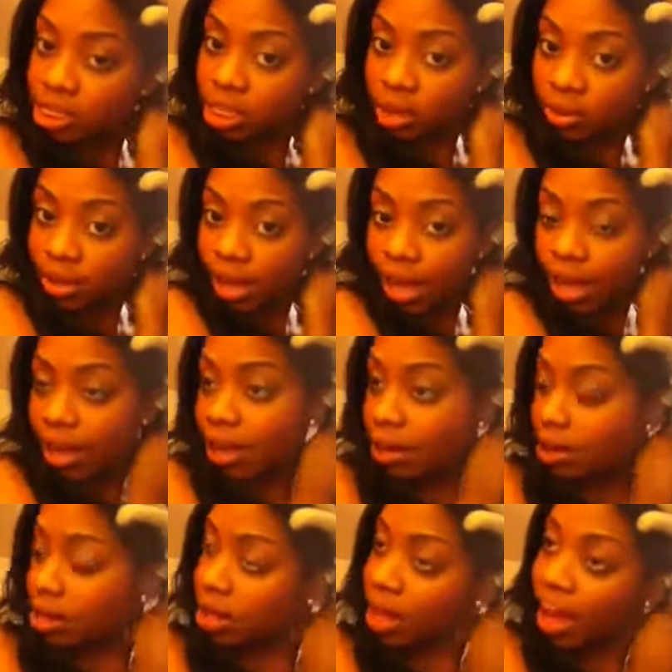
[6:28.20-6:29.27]
So,
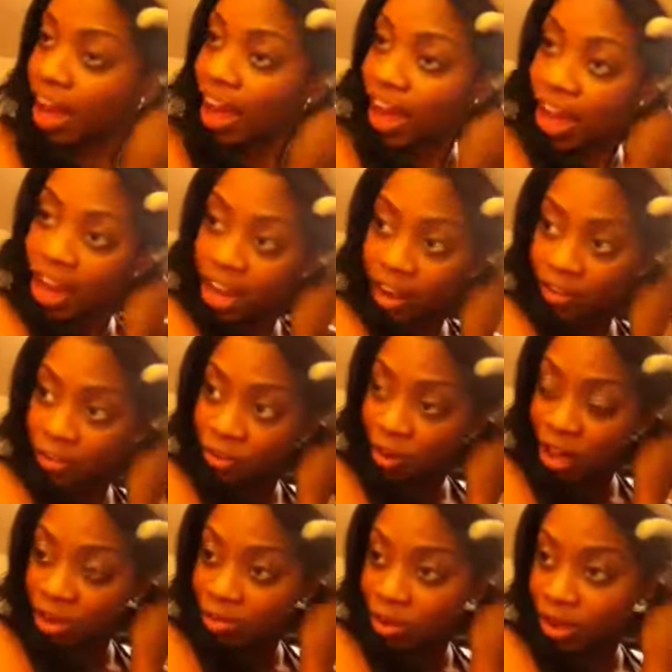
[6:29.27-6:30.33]
yeah. And if you
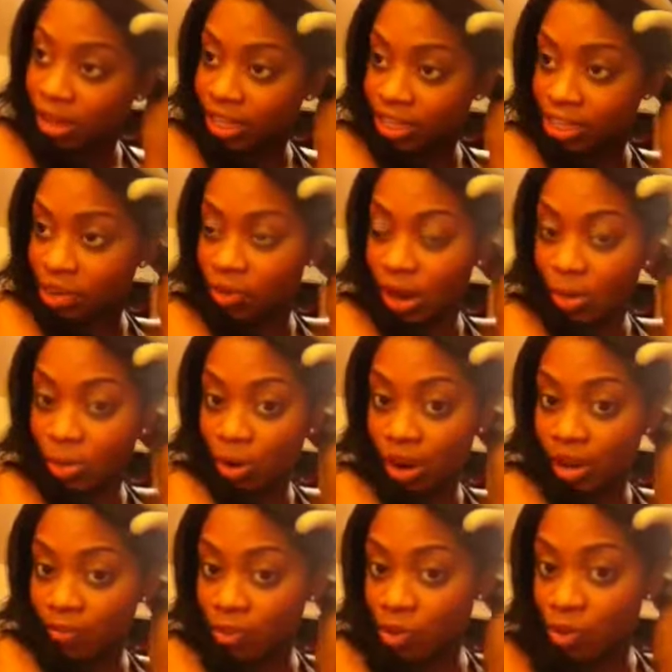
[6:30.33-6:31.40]
follow me on Instagram, or
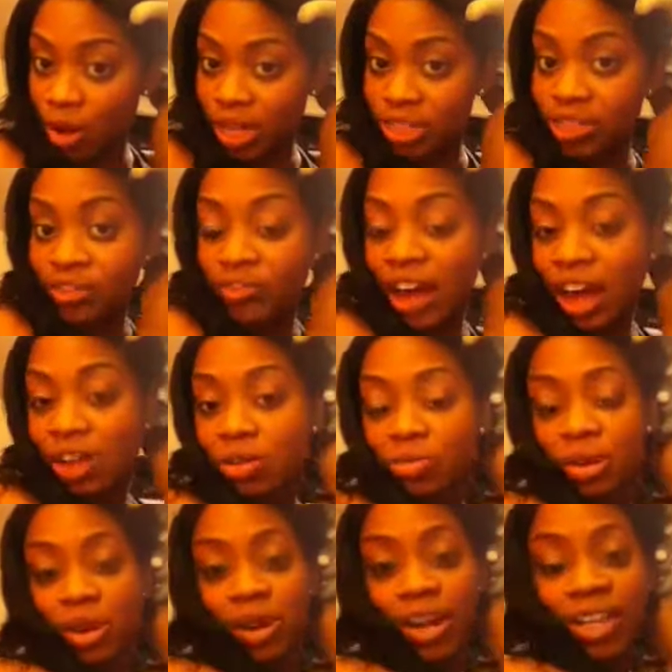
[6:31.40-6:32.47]
if you want to follow
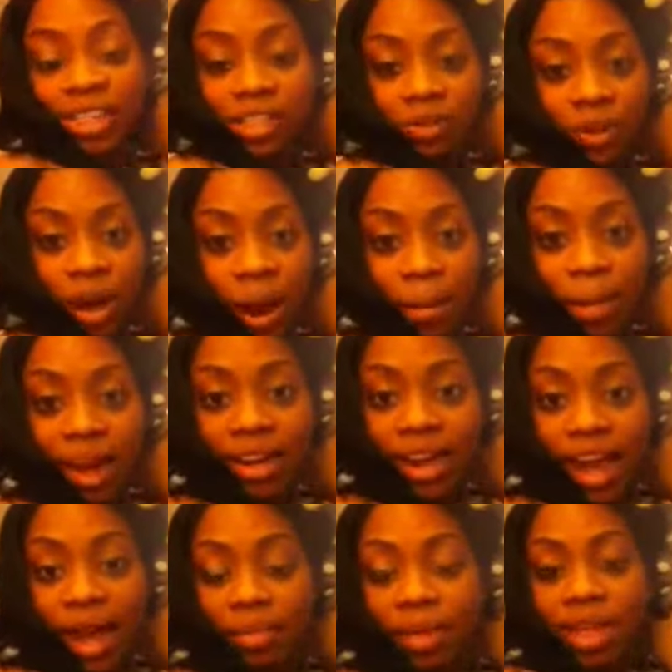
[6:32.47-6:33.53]
me on Instagram, my
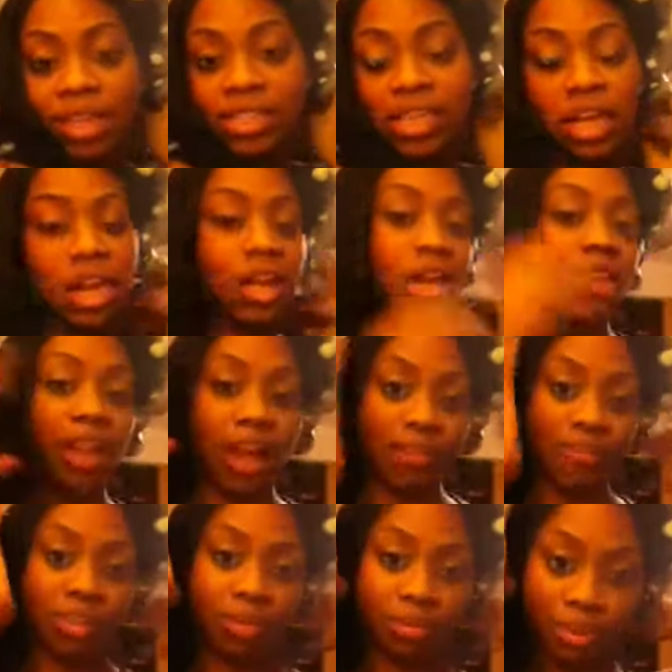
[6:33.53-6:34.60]
name is
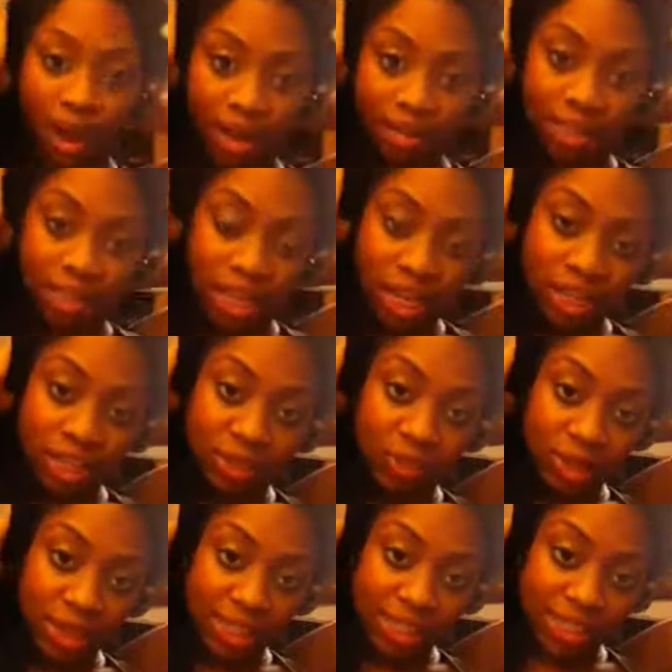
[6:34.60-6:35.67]

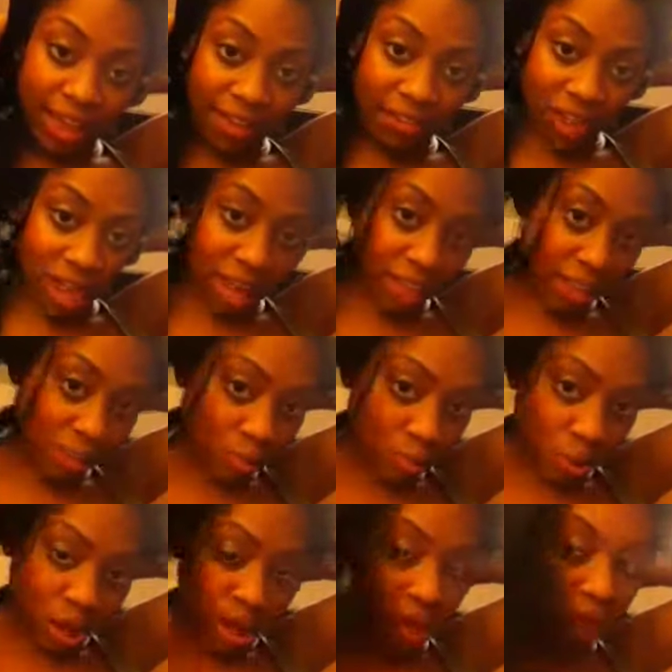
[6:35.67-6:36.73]
LovelyBrownSkin27 as
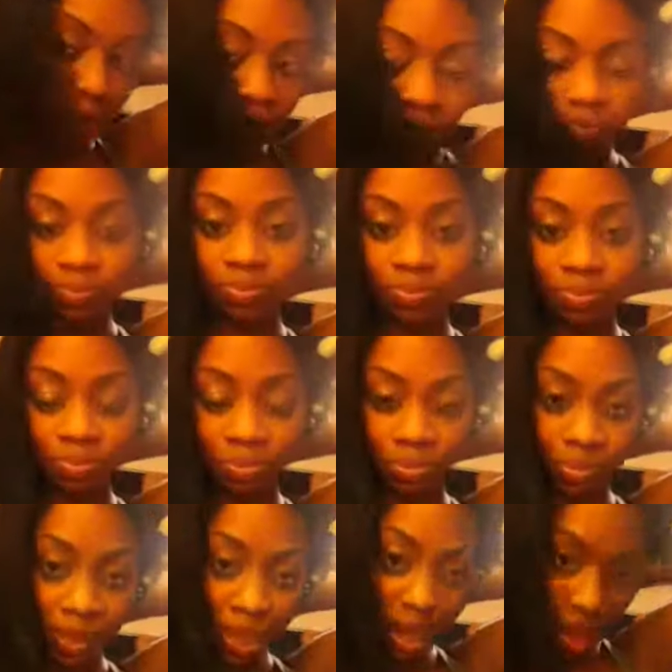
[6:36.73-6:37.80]
well.
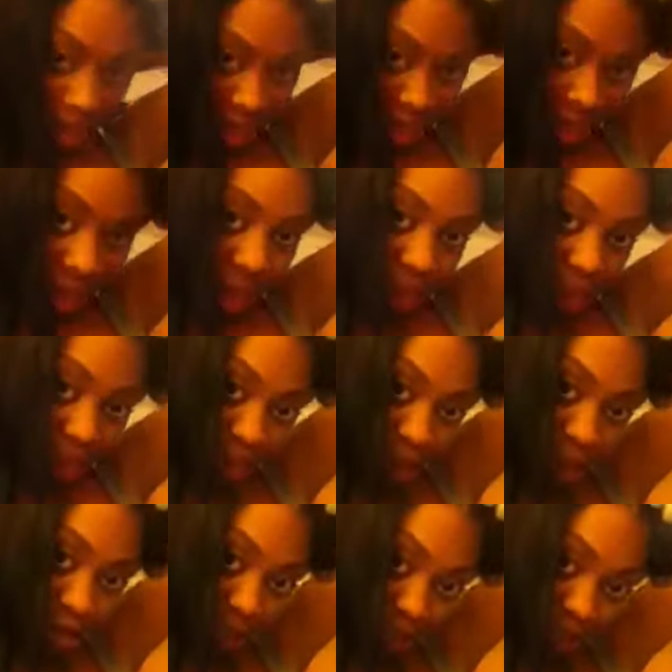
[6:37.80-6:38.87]
And
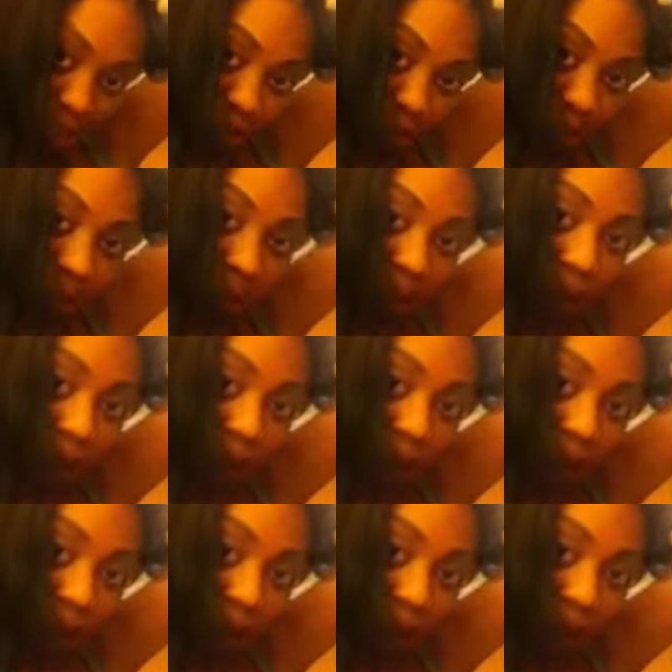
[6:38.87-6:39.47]
you just do this